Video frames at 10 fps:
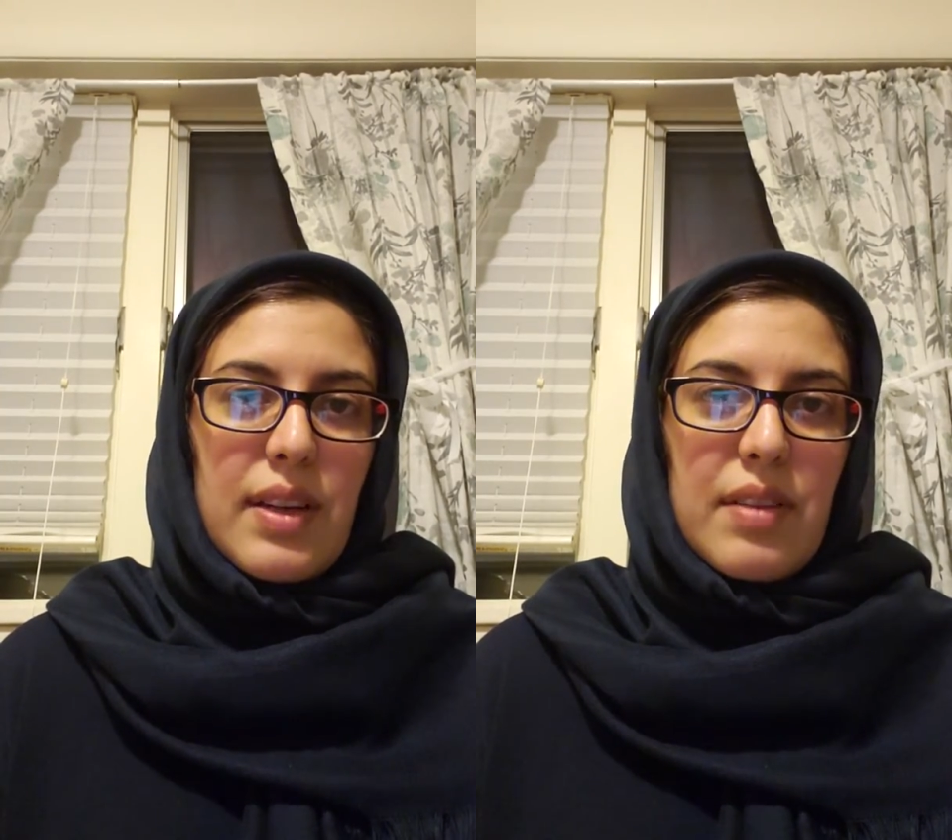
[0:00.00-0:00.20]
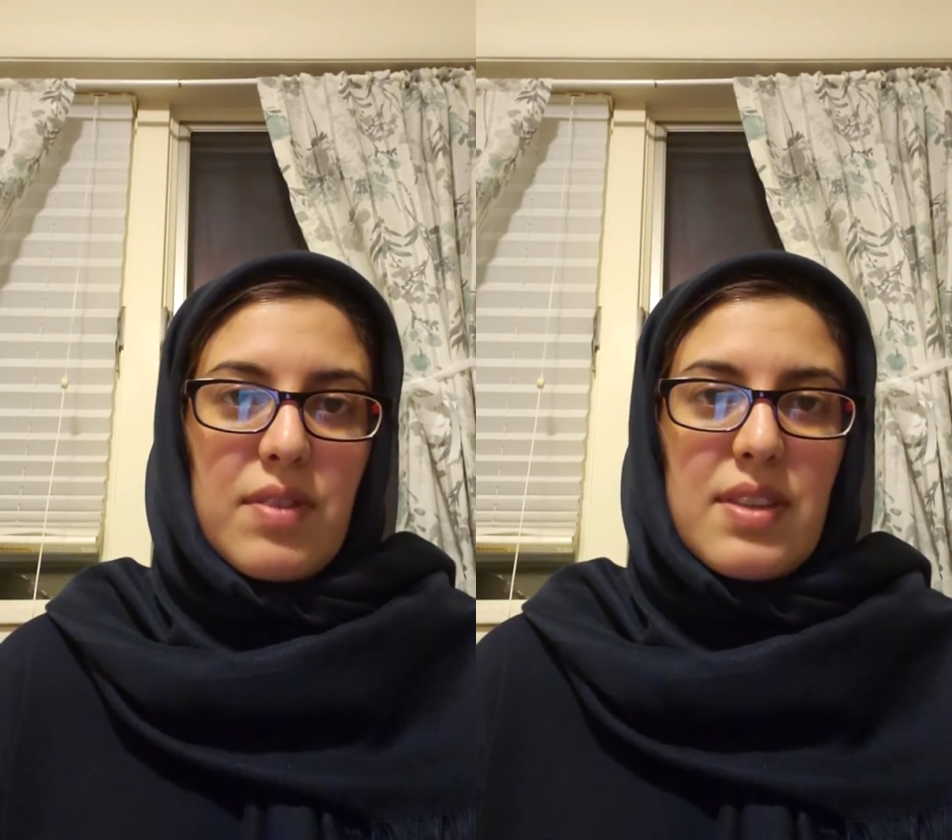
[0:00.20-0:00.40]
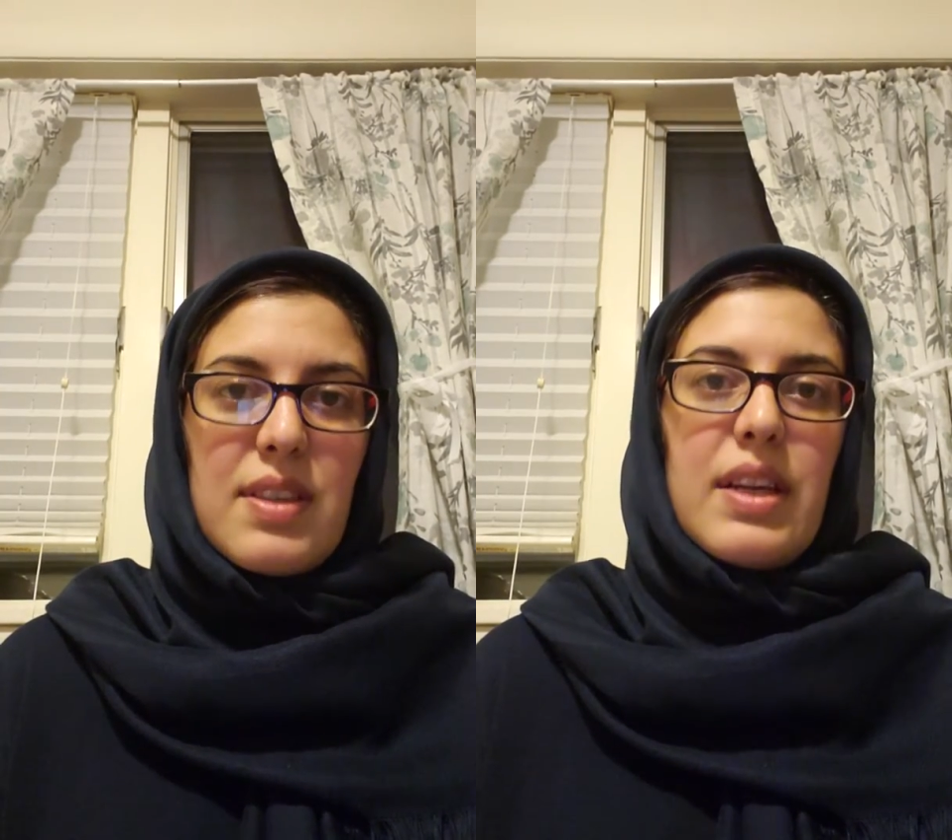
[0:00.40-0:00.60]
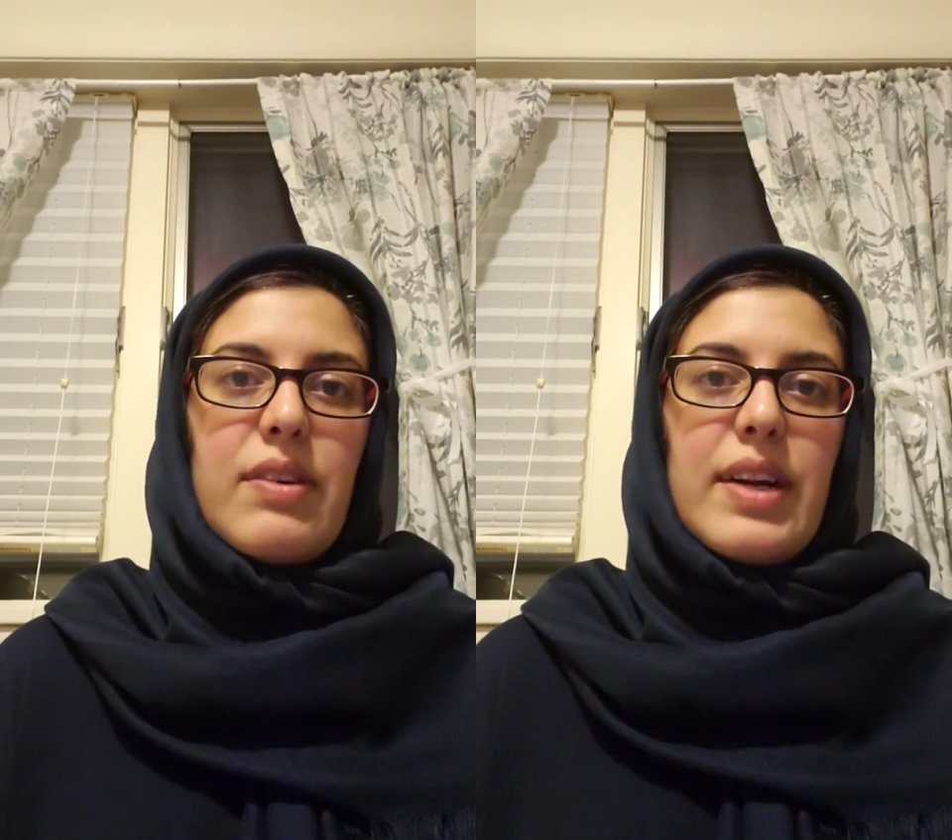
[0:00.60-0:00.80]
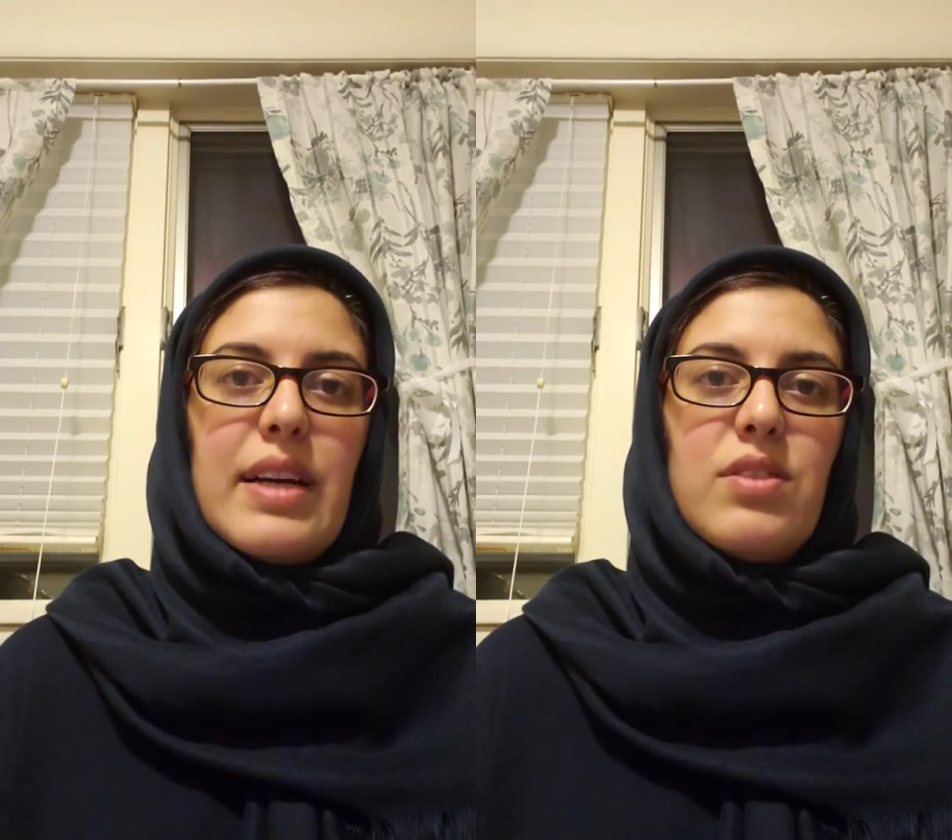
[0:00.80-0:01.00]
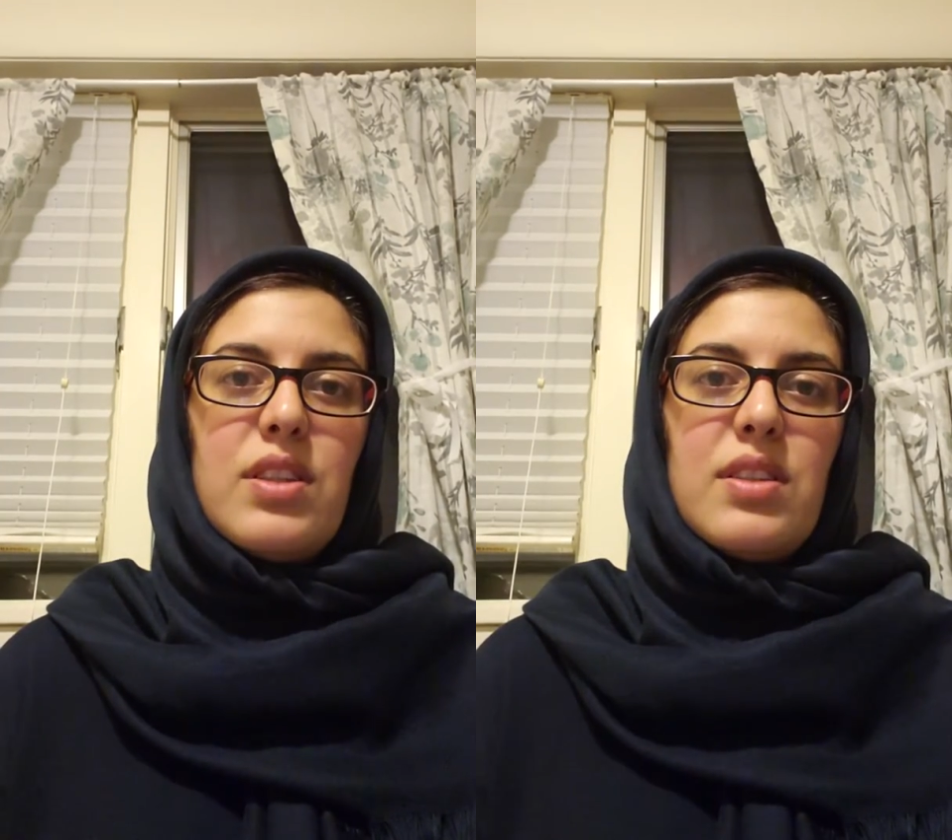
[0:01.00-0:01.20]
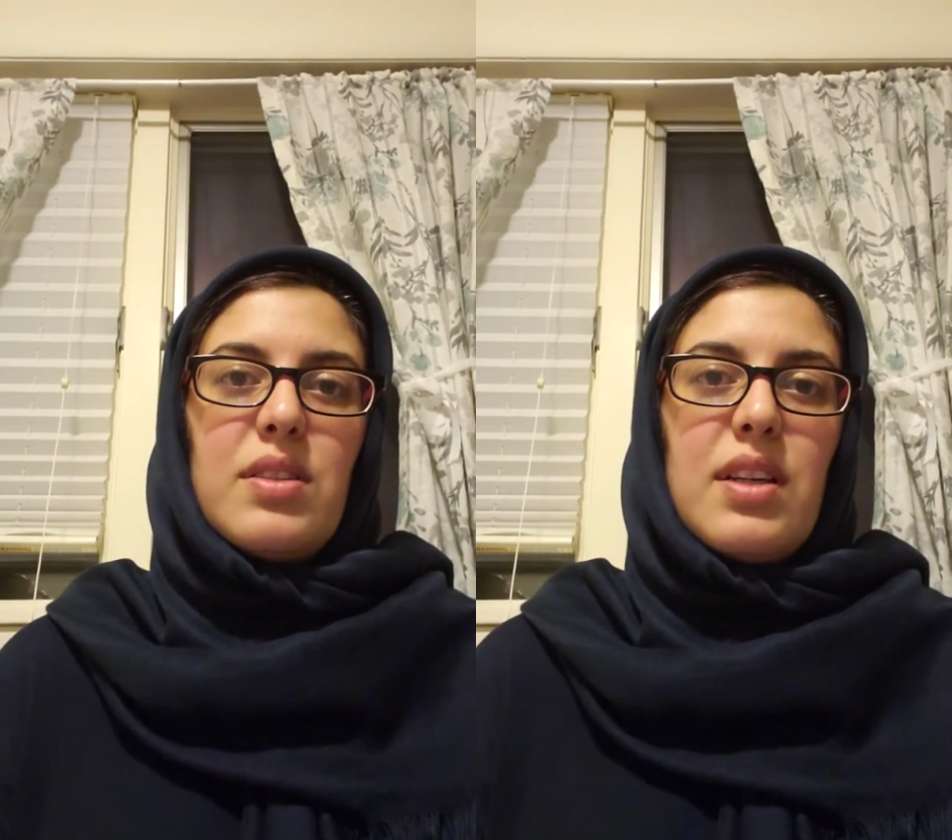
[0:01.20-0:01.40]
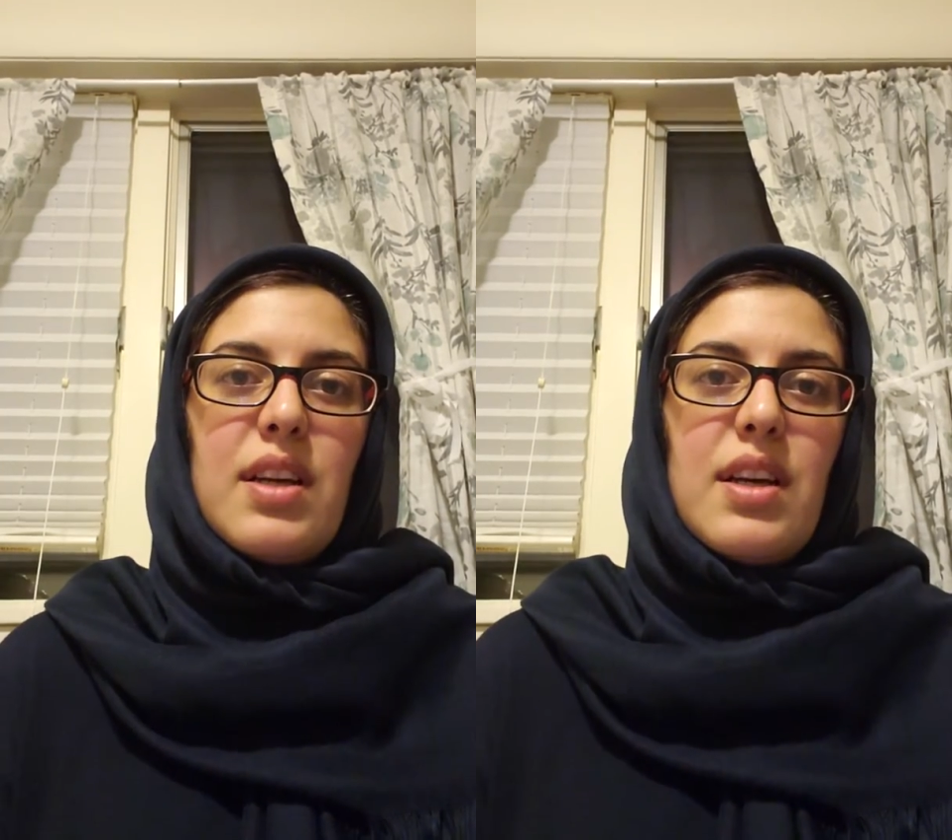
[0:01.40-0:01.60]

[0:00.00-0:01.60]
and we see around us,